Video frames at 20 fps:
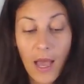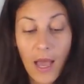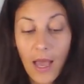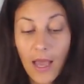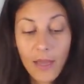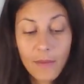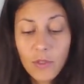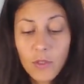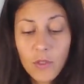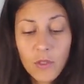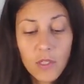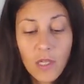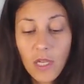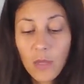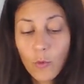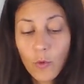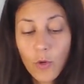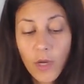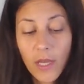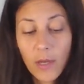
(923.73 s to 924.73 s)
I'm the
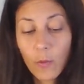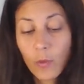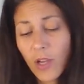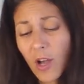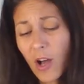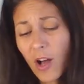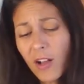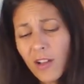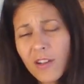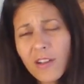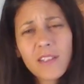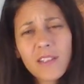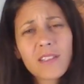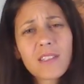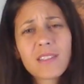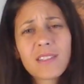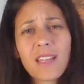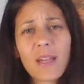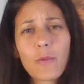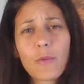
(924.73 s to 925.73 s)
same way. We all are the
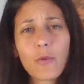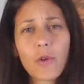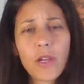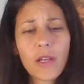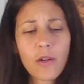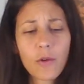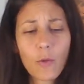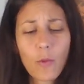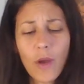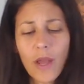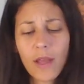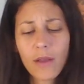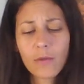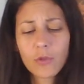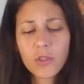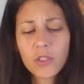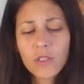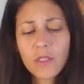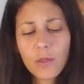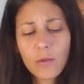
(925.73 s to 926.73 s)
same way in a way,
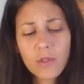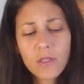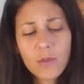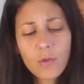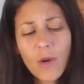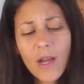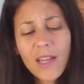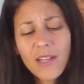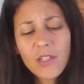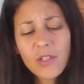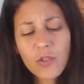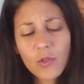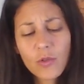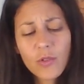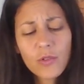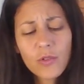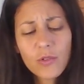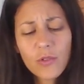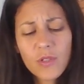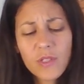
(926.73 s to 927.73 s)
which is why I don't
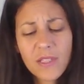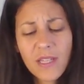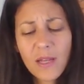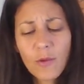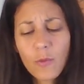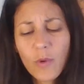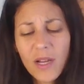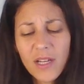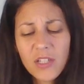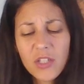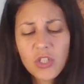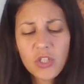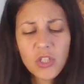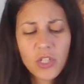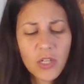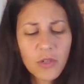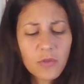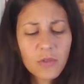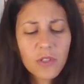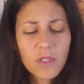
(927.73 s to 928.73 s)
understand why, in
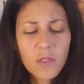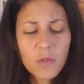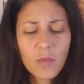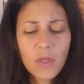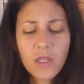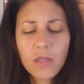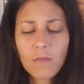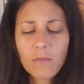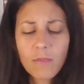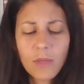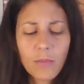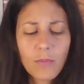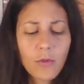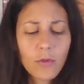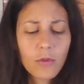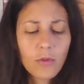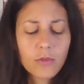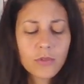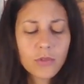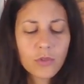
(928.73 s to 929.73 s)
generally speaking,
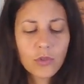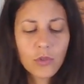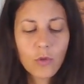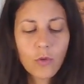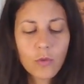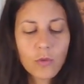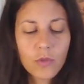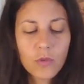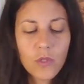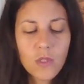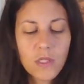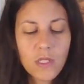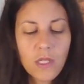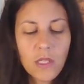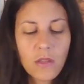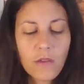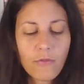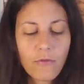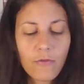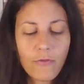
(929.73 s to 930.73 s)
people don't
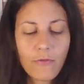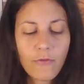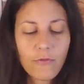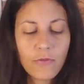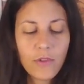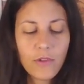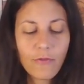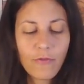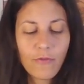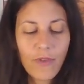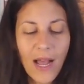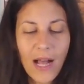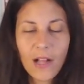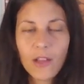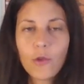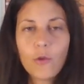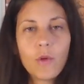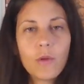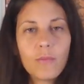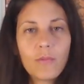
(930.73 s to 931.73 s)
see the, the
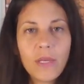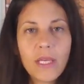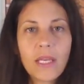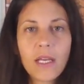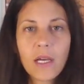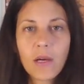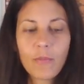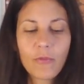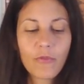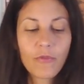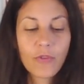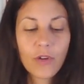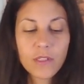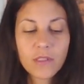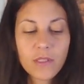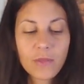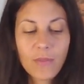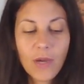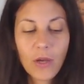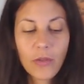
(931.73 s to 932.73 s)
value in being
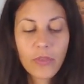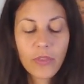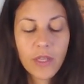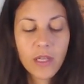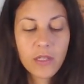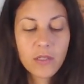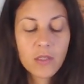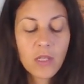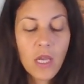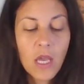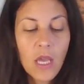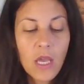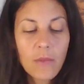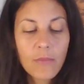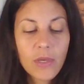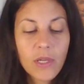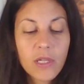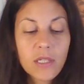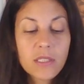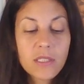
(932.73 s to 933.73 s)
upfront about things
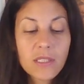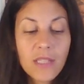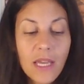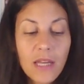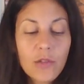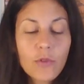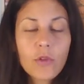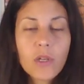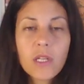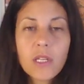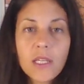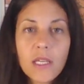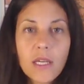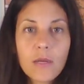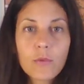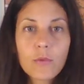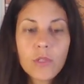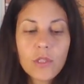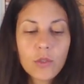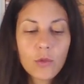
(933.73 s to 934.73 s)
because then you can
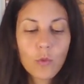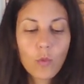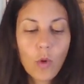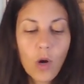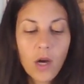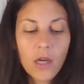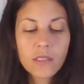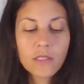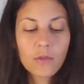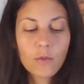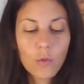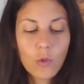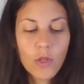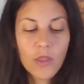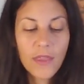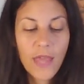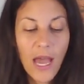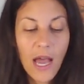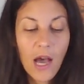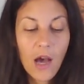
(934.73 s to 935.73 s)
get what you want
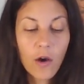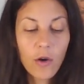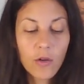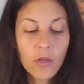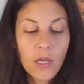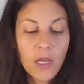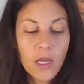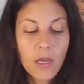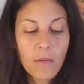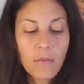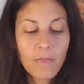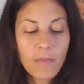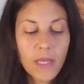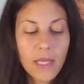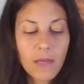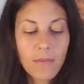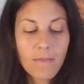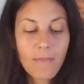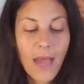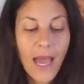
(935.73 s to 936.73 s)
without
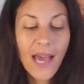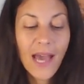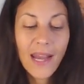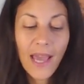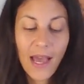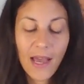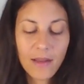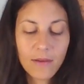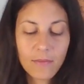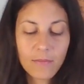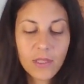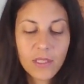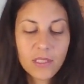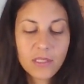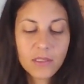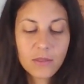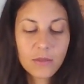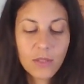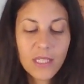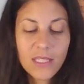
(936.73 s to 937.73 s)
being mad at
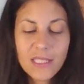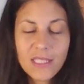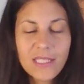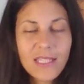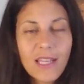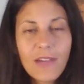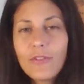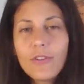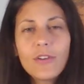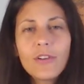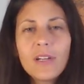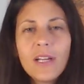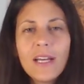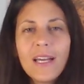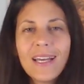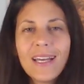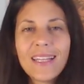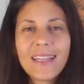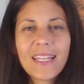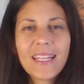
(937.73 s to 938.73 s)
because it's never
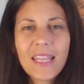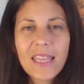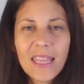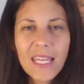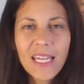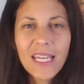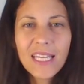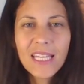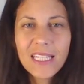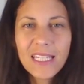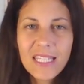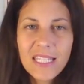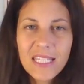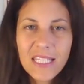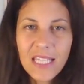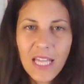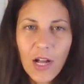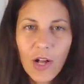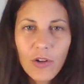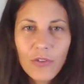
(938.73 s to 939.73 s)
the thing
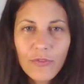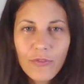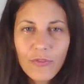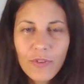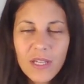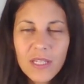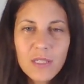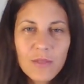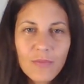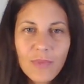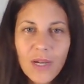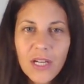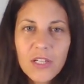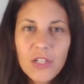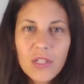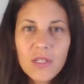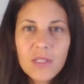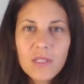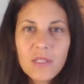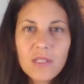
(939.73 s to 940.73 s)
itself as
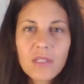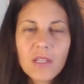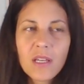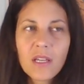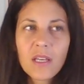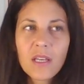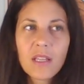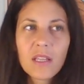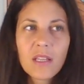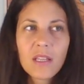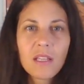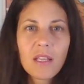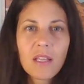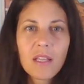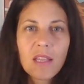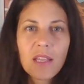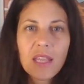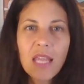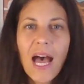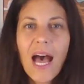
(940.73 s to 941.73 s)
much as
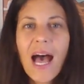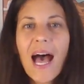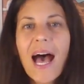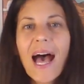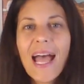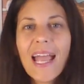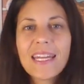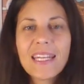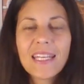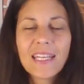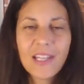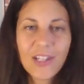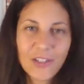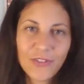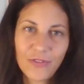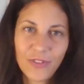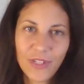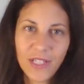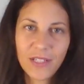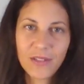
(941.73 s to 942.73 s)
the hiding
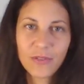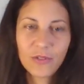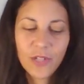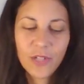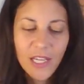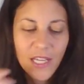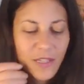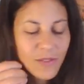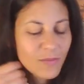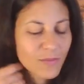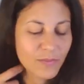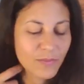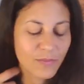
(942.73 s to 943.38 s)
of it, right?